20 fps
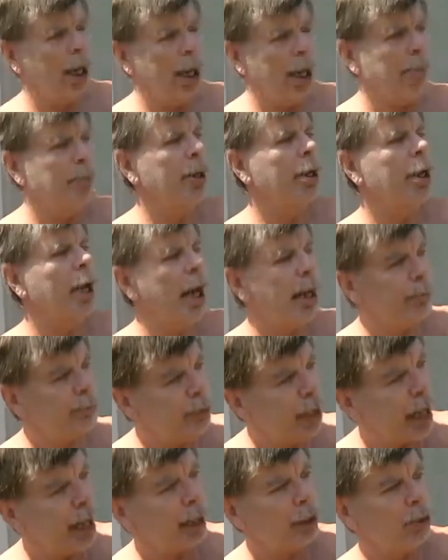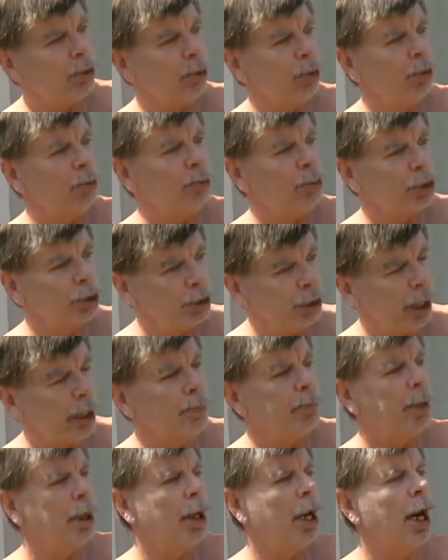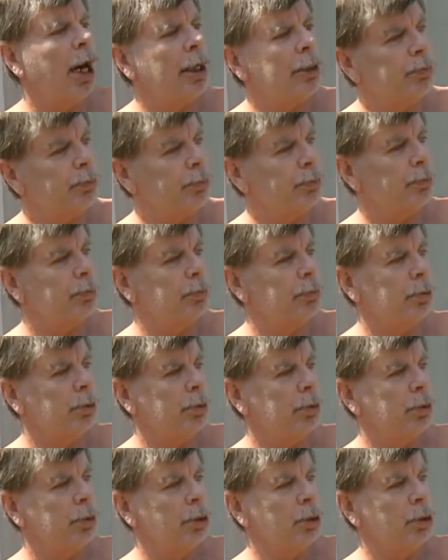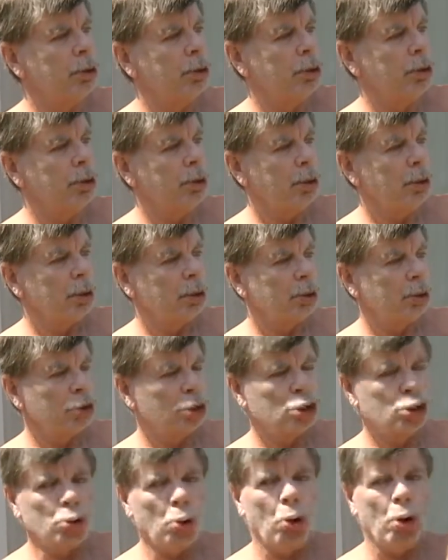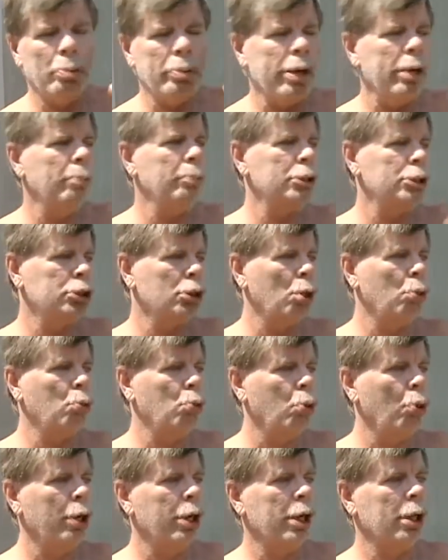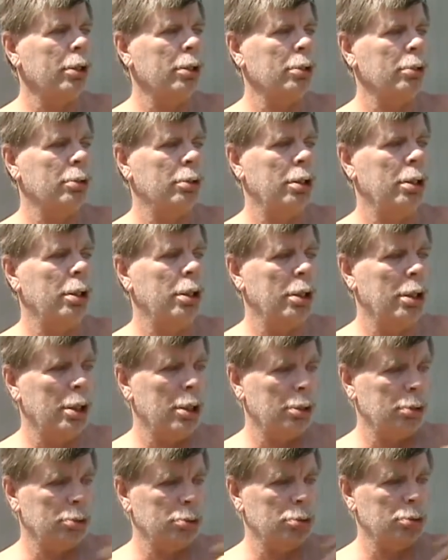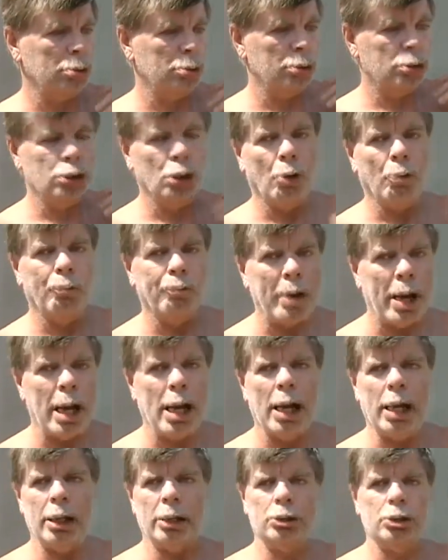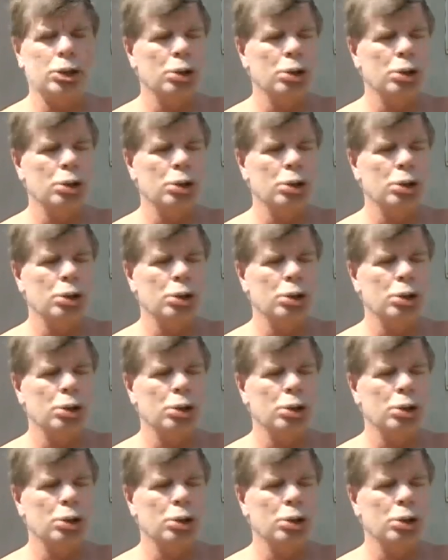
had my life jacket on, which saved my life because the storm hit me so quick mm -hmm. and so fast.